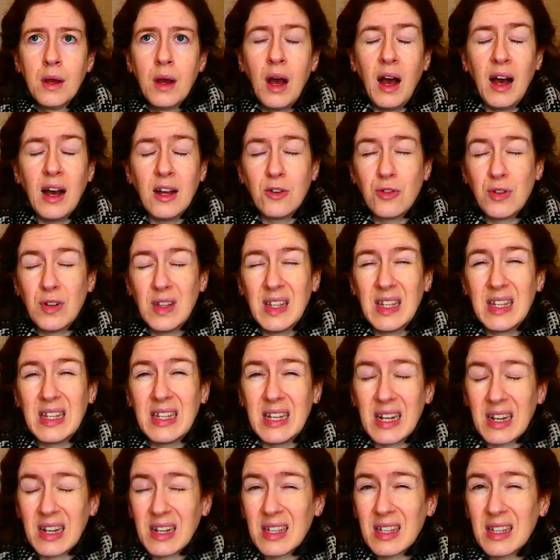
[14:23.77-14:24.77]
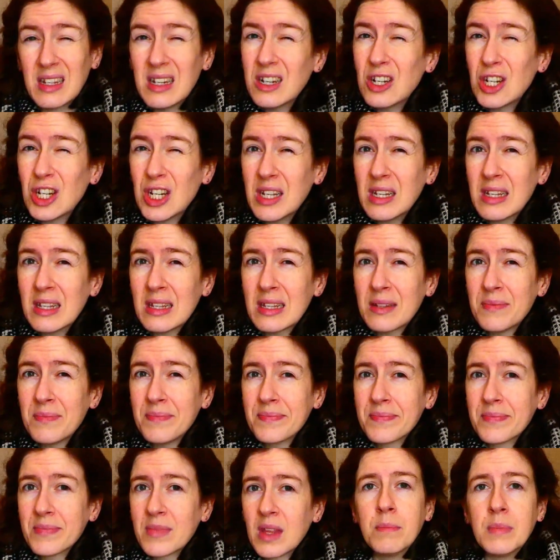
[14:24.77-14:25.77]
106 stitches
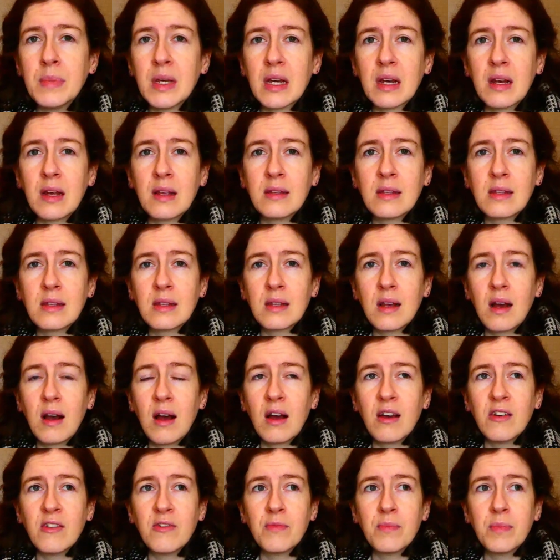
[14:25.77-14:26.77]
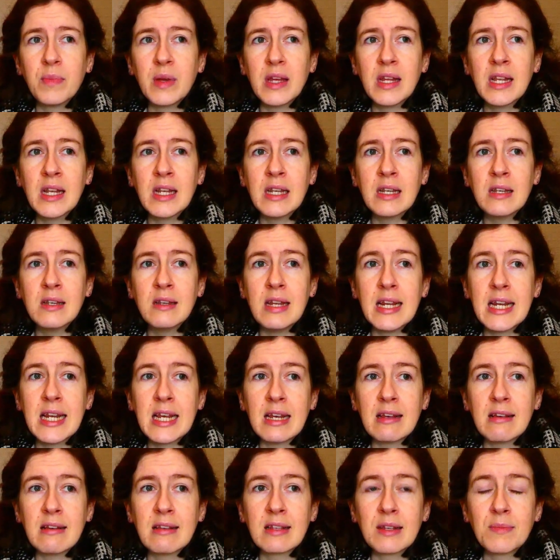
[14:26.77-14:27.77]
because I've been
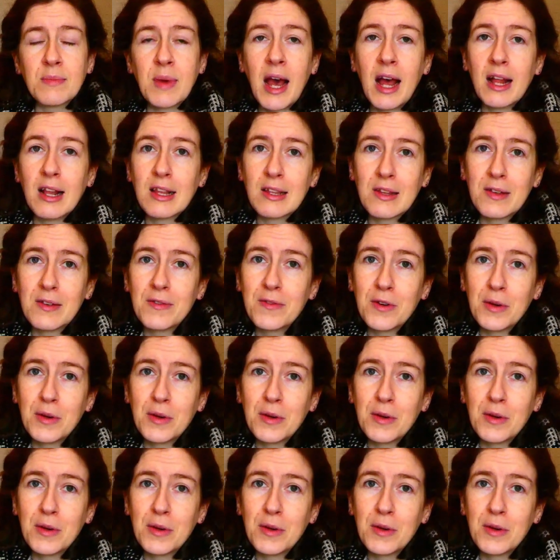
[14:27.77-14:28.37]
knitting some hats